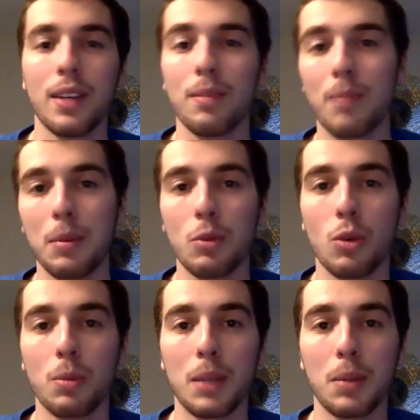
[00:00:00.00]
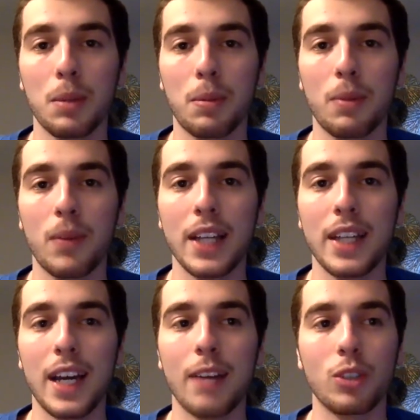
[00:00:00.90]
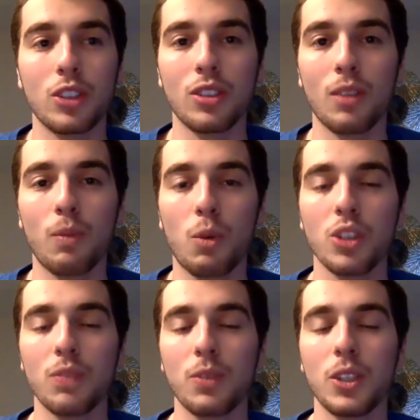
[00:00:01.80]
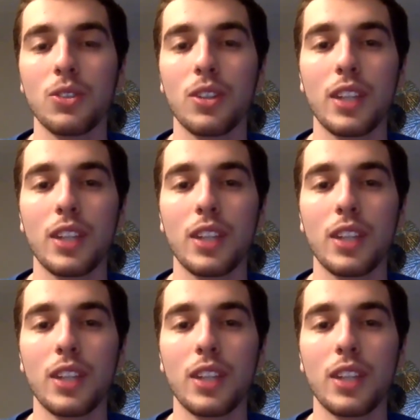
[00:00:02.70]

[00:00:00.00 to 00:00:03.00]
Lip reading: Maybe we'll be able to provide that, which is unfortunate for Houston.